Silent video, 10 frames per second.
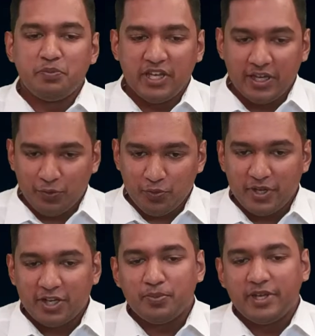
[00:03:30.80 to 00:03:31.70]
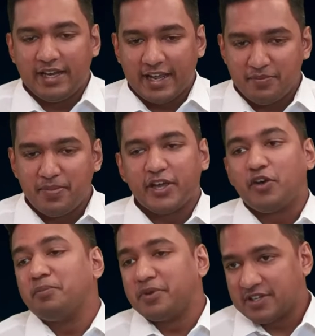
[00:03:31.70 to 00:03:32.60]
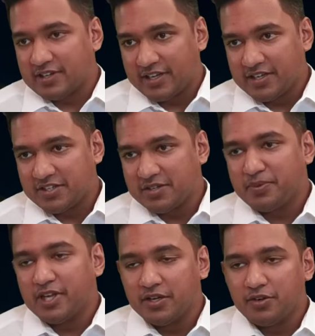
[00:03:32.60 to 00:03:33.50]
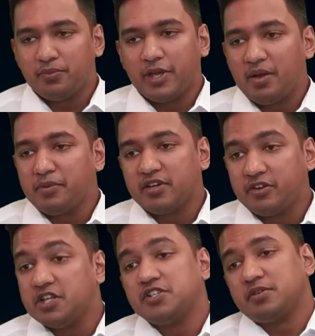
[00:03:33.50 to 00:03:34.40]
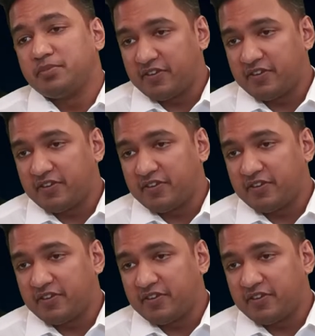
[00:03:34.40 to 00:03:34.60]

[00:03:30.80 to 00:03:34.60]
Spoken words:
For me, it would be to be led by competent leadership into becoming a regional